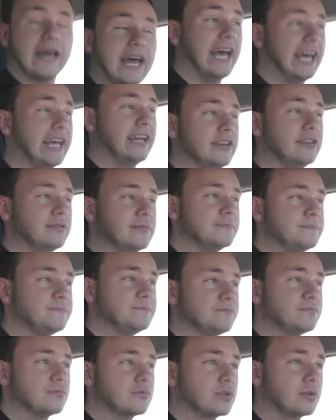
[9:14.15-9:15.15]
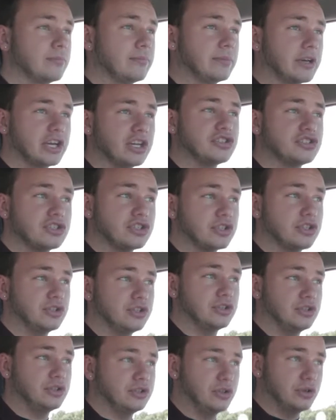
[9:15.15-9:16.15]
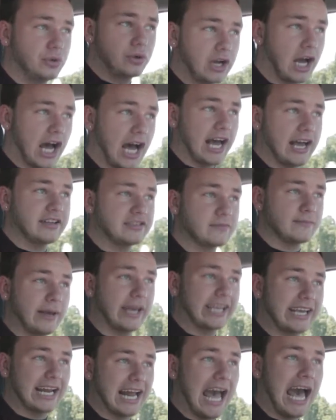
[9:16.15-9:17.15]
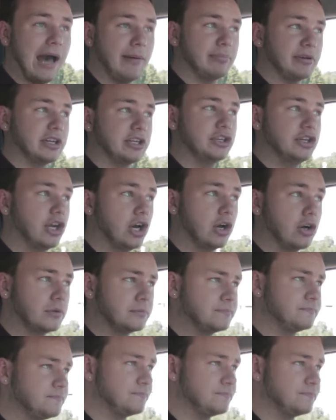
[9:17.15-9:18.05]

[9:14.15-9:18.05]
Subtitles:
and because you guys make it happen, you know.